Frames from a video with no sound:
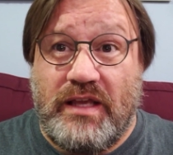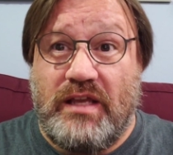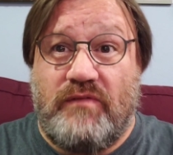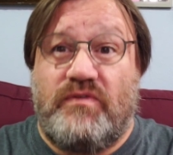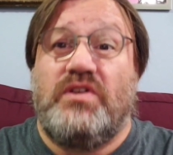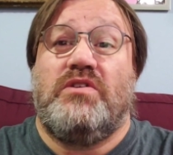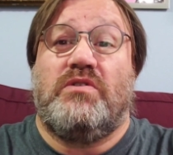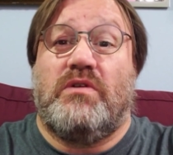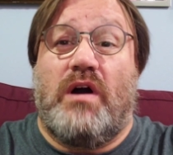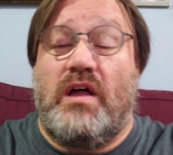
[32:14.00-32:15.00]
in
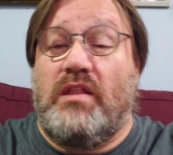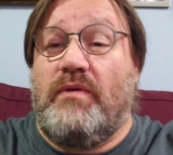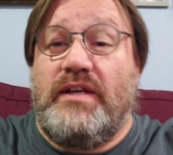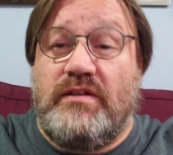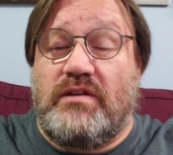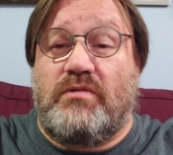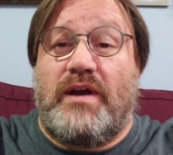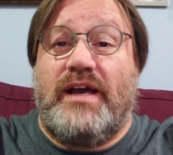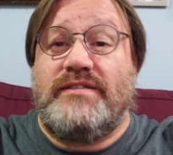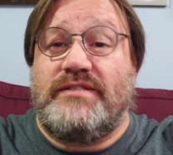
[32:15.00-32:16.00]
view all the way to the
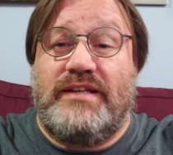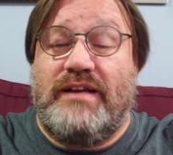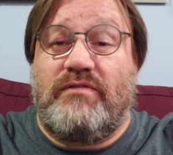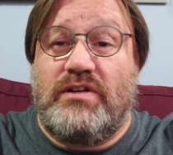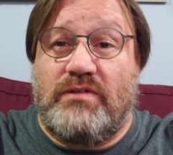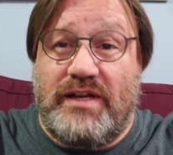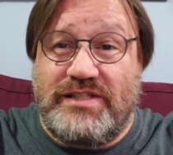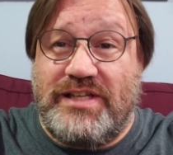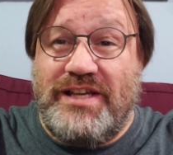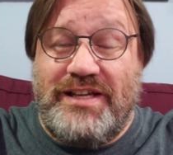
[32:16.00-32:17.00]
horizon in every
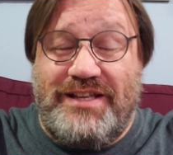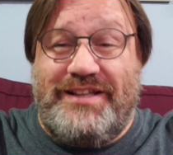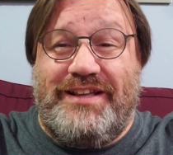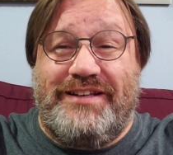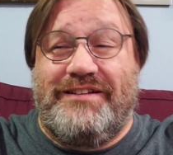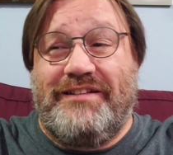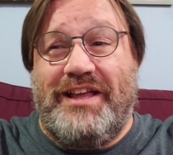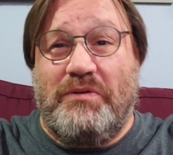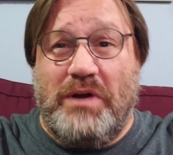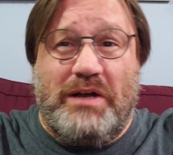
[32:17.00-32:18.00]
direction. You're
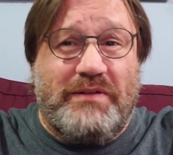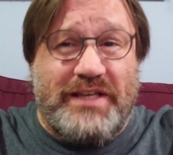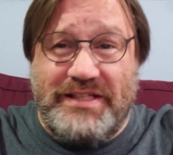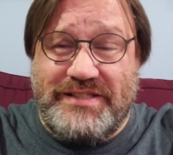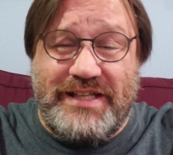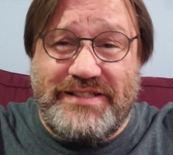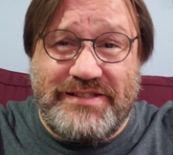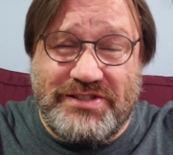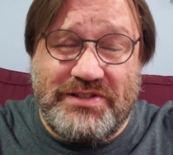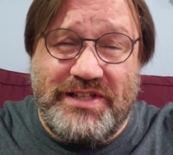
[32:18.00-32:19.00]
like, well, guess that's
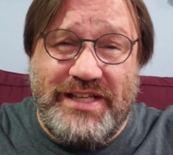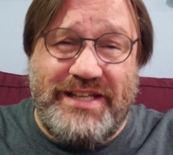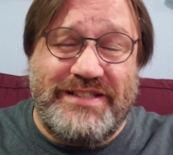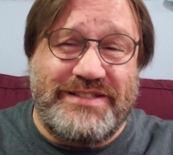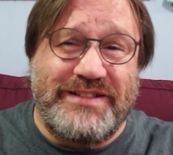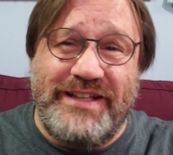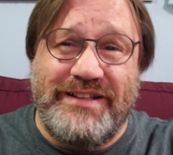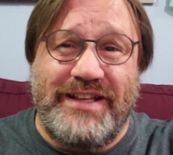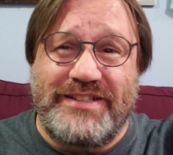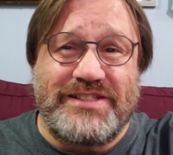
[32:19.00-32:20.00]
the tree. So they
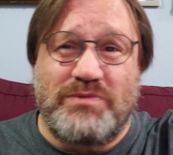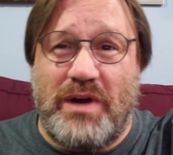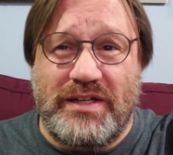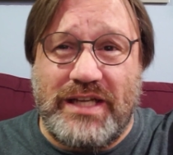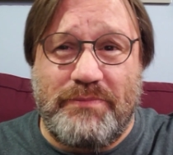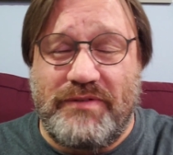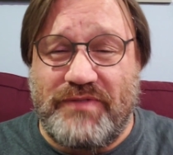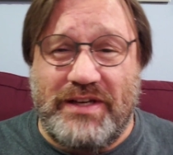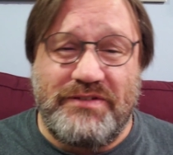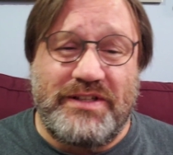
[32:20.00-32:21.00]
like just walked up and
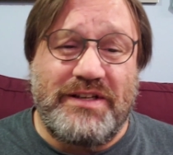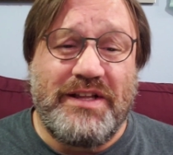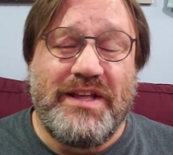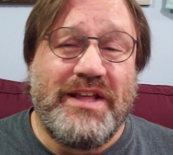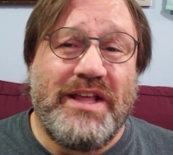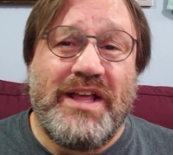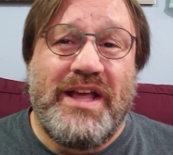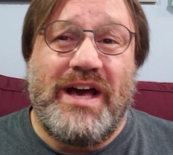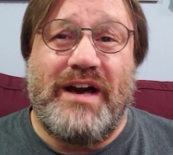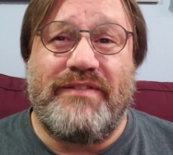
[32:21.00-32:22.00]
found it.
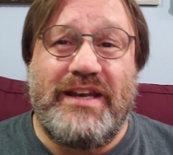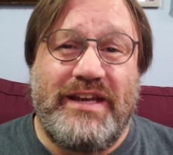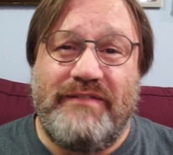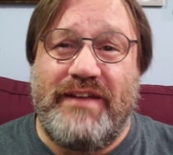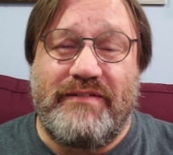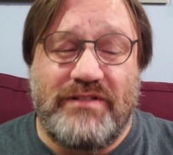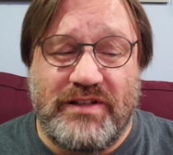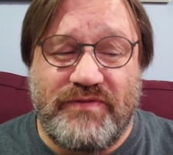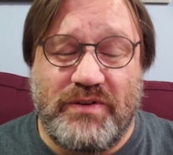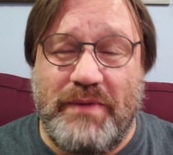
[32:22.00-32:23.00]
They didn't even have to
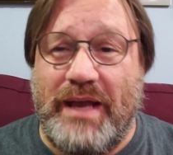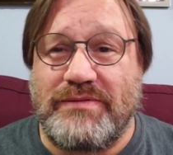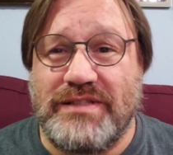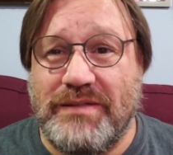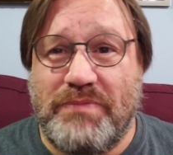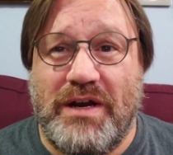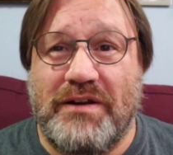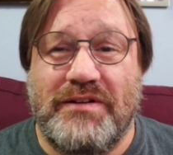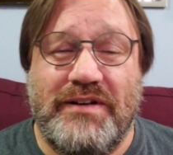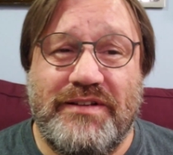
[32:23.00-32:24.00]
look for maps of the
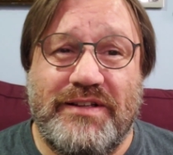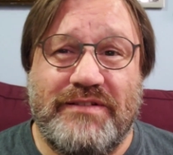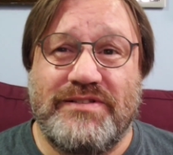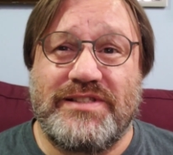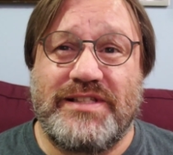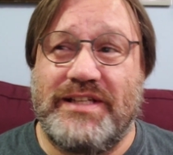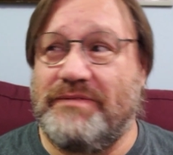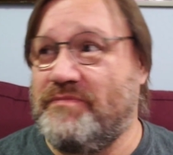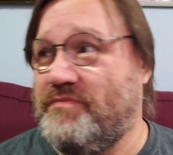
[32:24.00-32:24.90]
park or anything. It was just like,